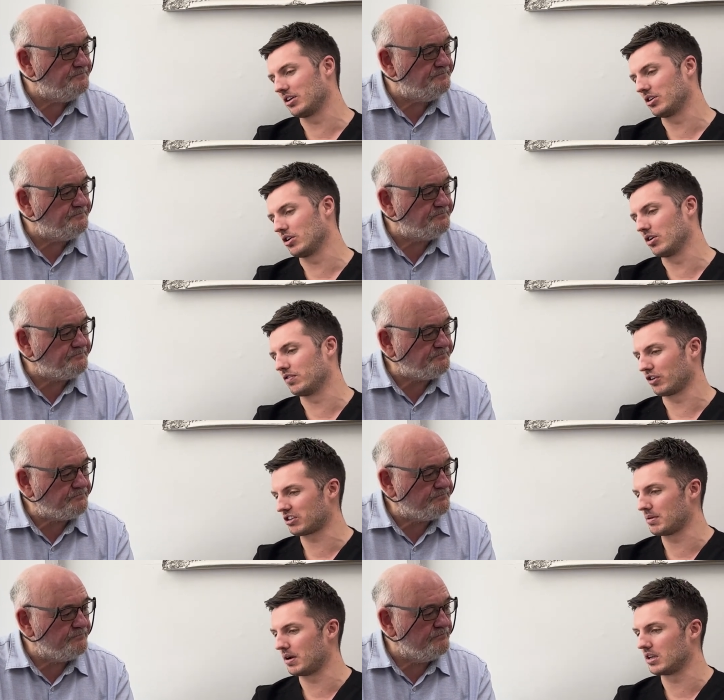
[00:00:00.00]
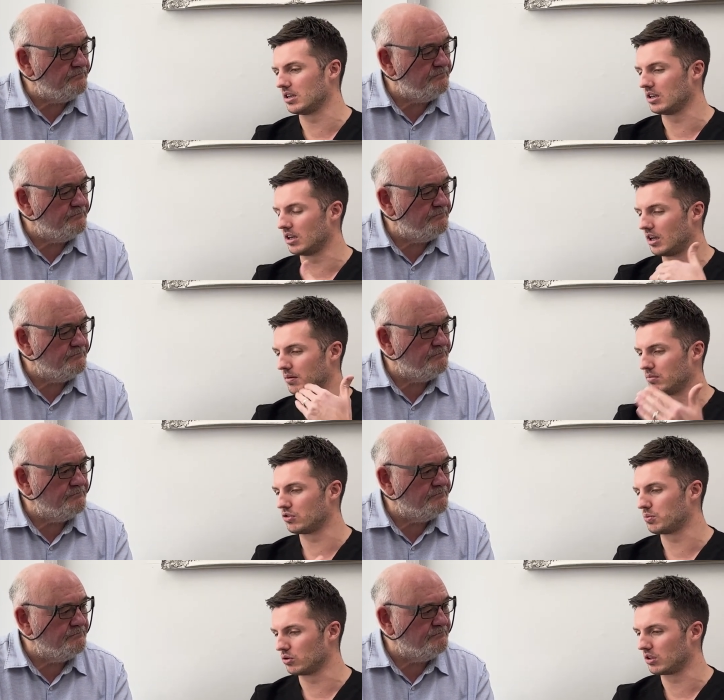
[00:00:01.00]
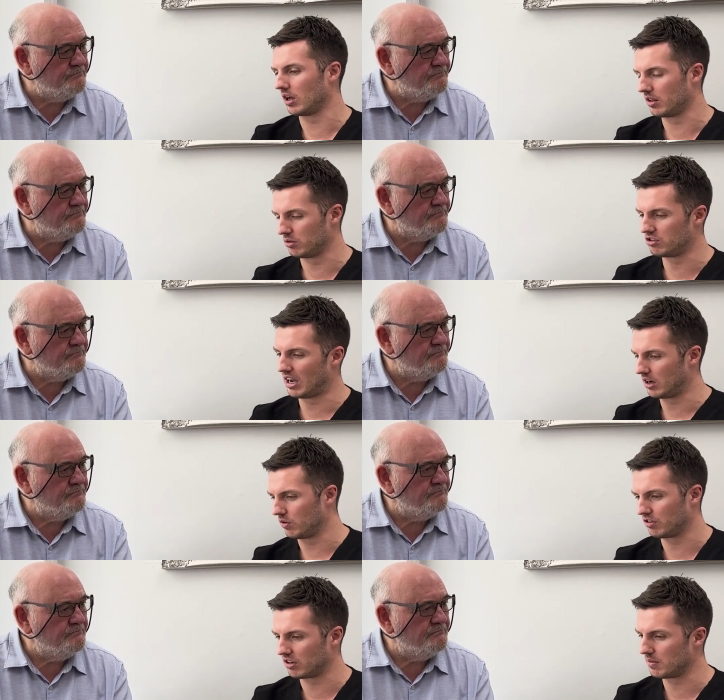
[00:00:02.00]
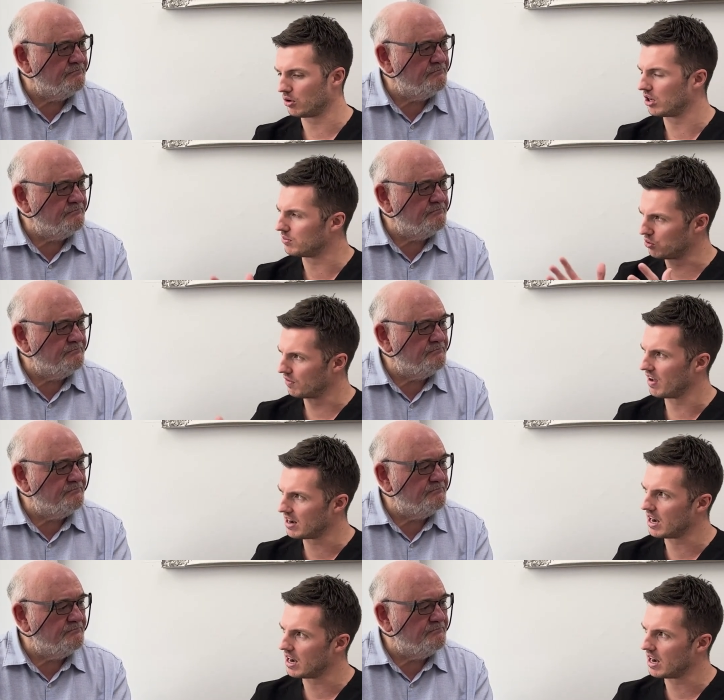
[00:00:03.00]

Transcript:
Speaker 1: you first came in and spoke to uh, Janet. Obviously, brought you. You were very